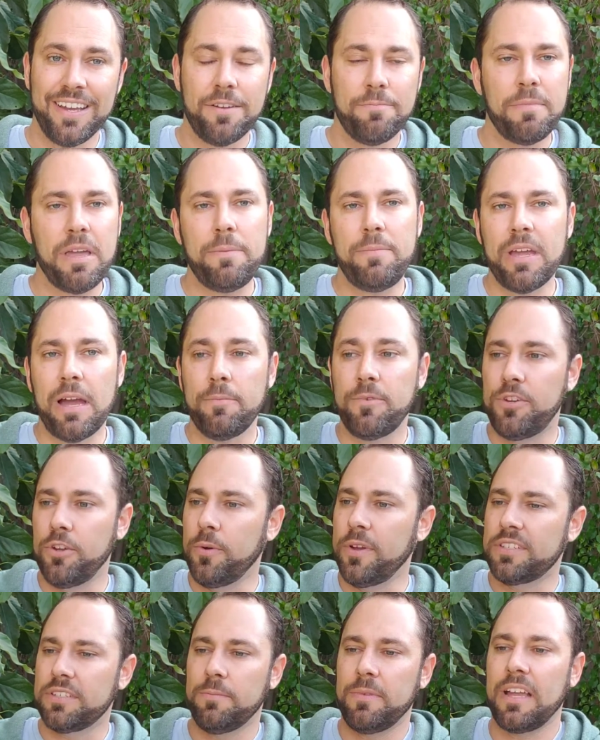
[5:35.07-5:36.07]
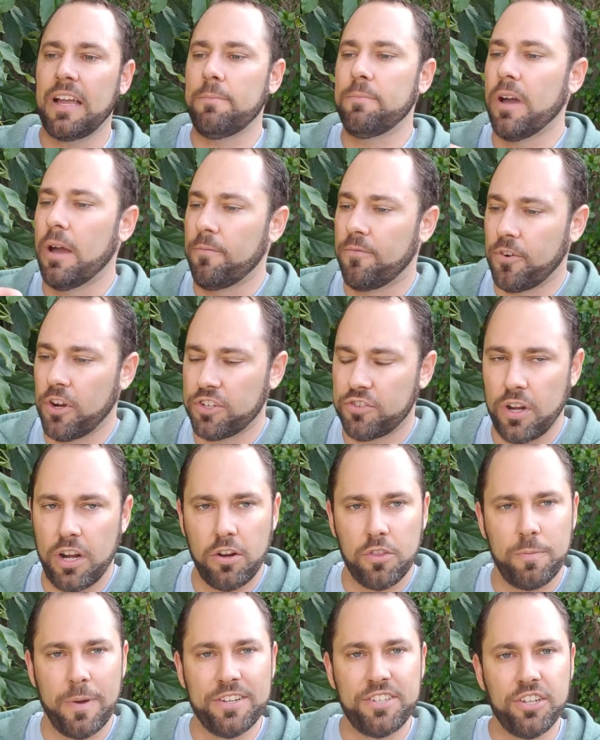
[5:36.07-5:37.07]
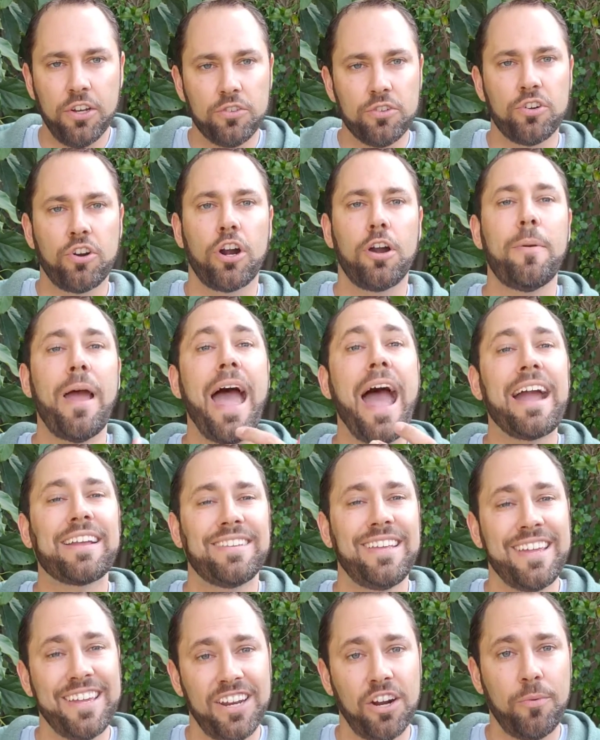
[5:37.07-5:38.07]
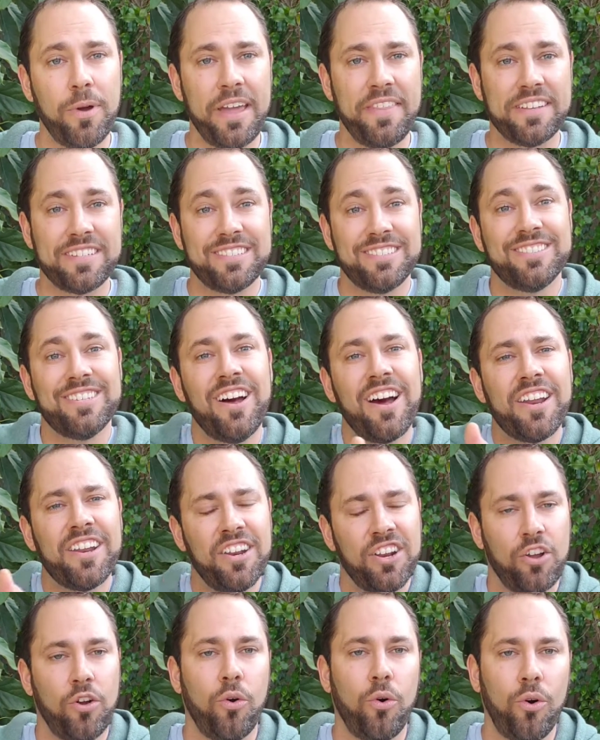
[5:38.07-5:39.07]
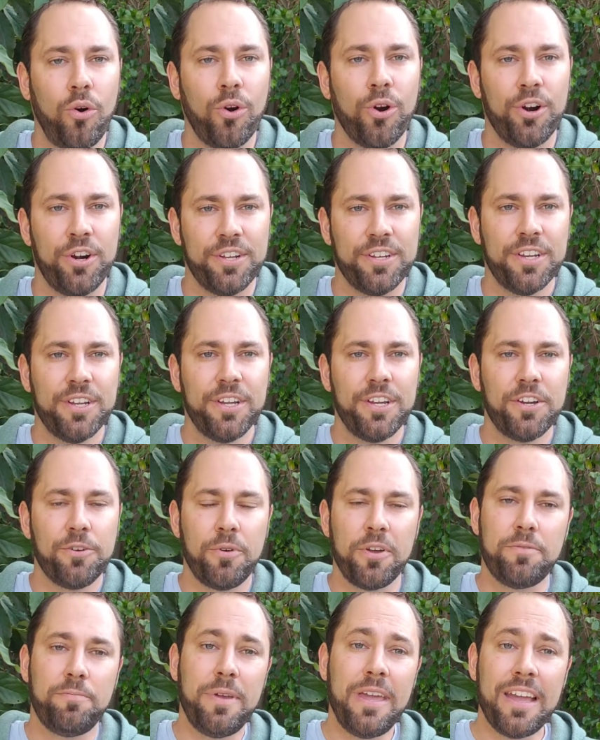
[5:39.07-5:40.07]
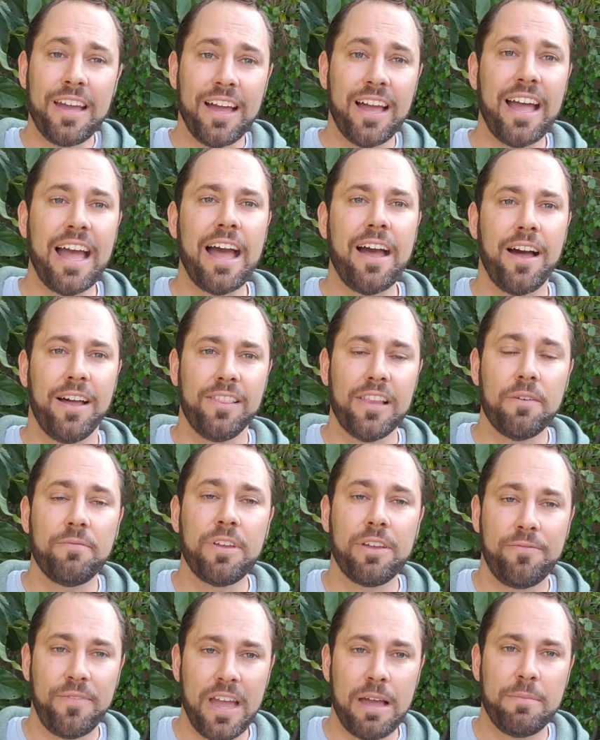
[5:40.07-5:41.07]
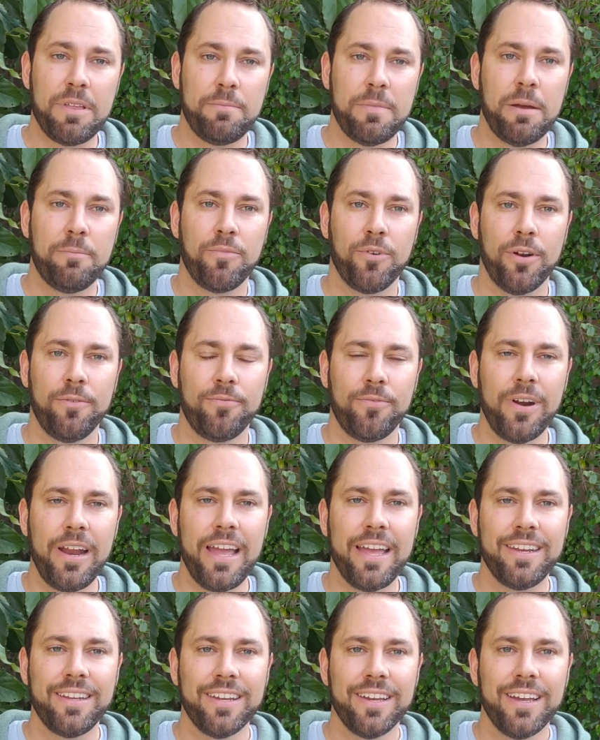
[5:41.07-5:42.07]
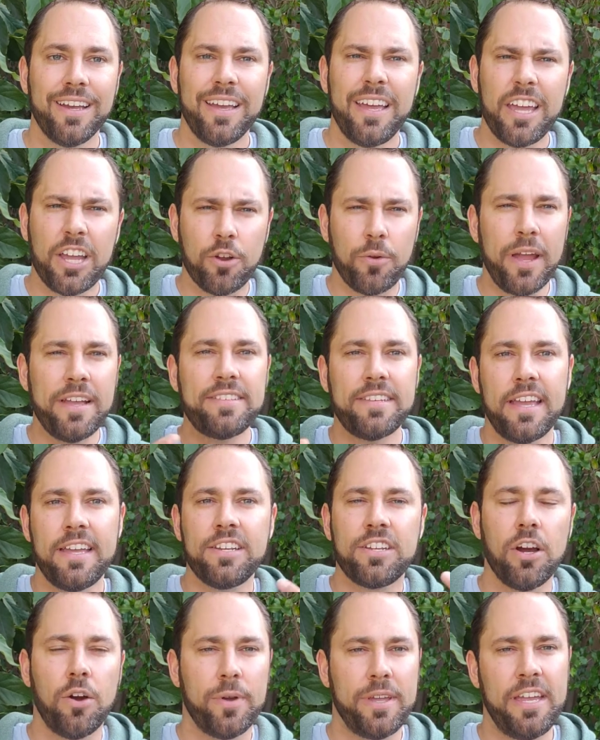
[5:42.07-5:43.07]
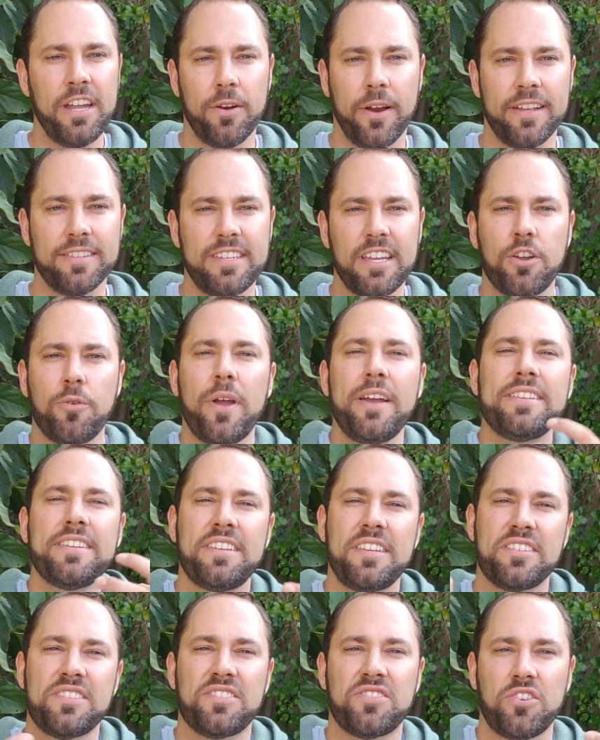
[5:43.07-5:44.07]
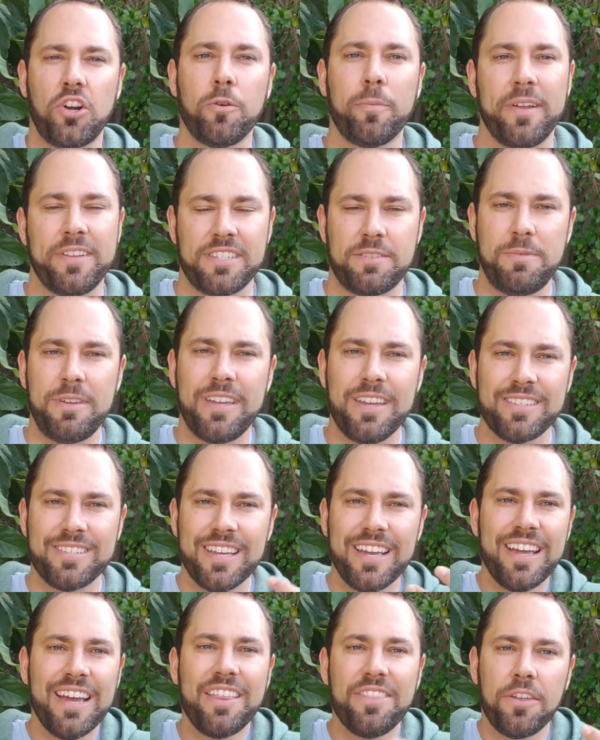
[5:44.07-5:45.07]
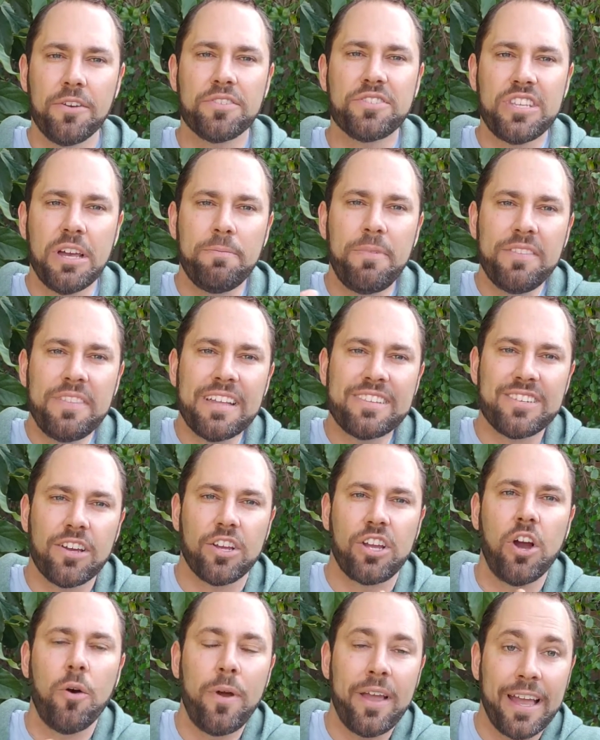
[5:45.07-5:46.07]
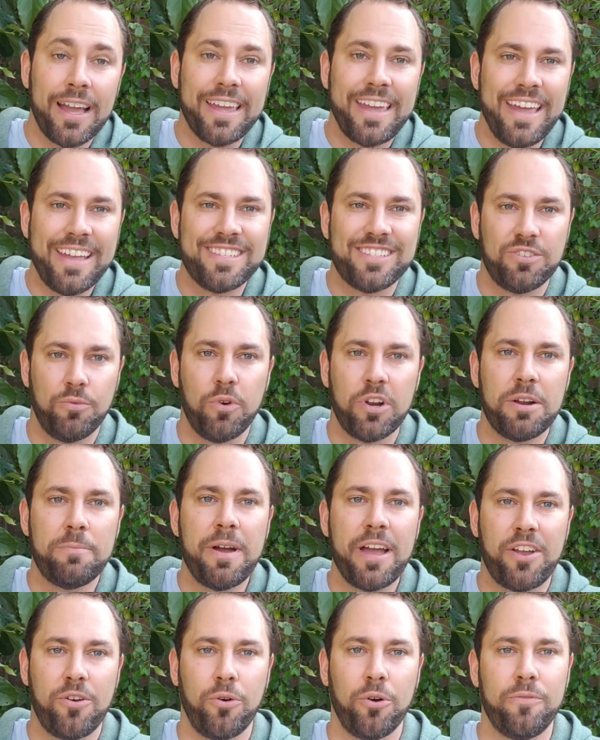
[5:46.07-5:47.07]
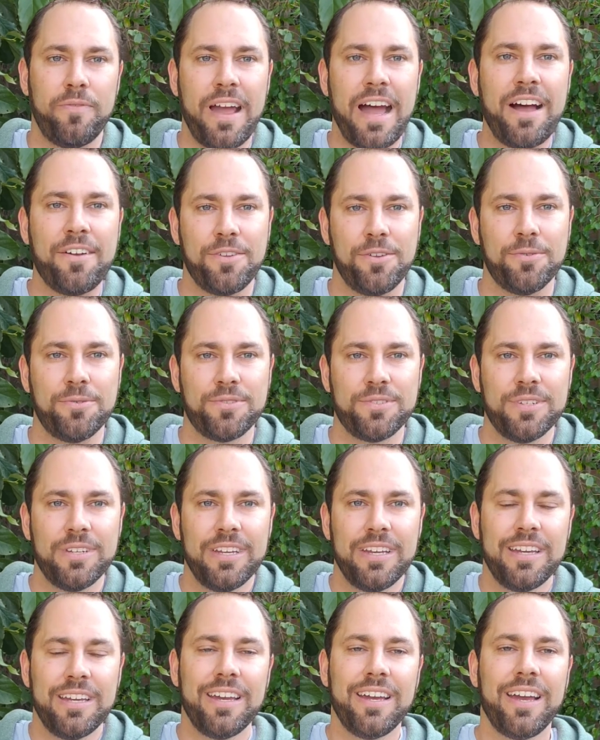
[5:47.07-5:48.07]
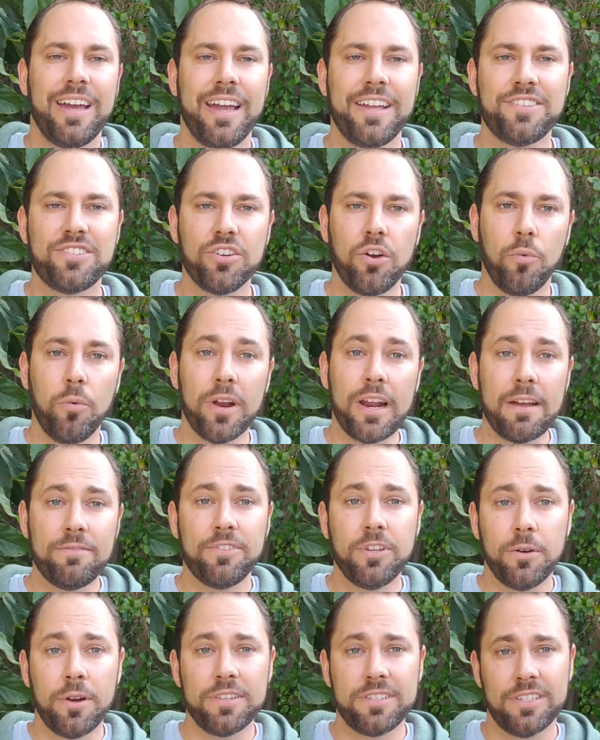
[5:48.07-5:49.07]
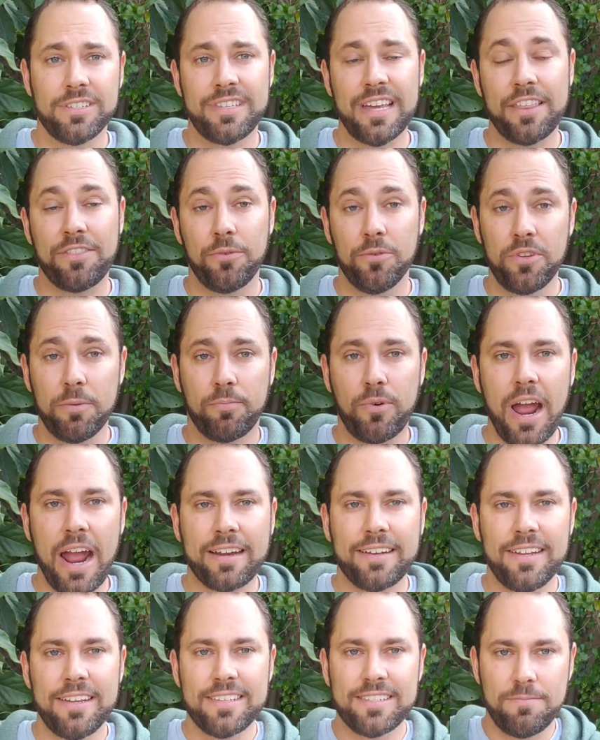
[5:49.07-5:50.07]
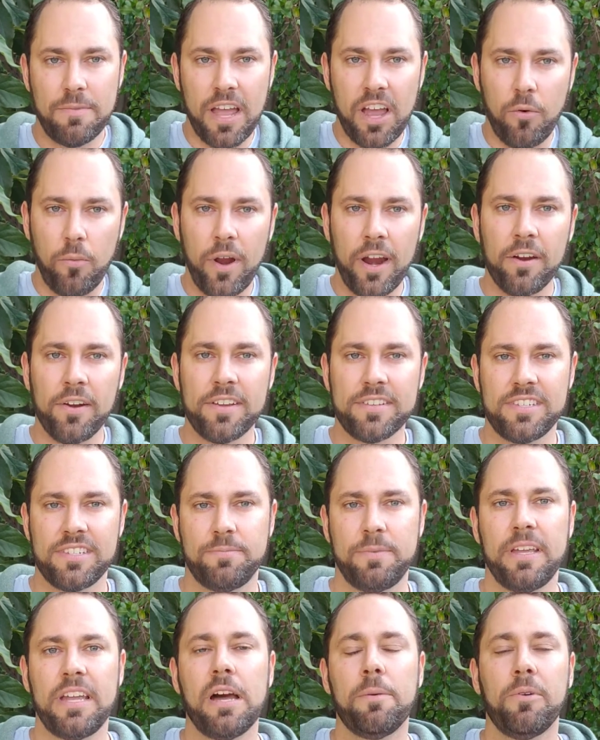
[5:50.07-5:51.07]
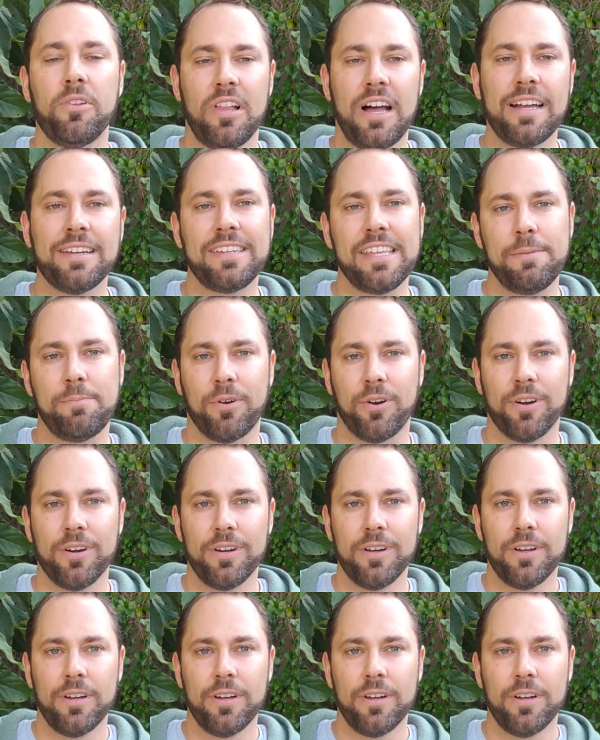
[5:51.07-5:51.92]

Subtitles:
Maybe I'm doing something, I'm frustrated with my children, or I'm acting in a way that's not in accord with being a loving family member and friend. It creates incoherence. It creates a disturbance because there's something that's going against one of my core values. And so what I've noticed is that through the practice, my awareness has become a lot deeper.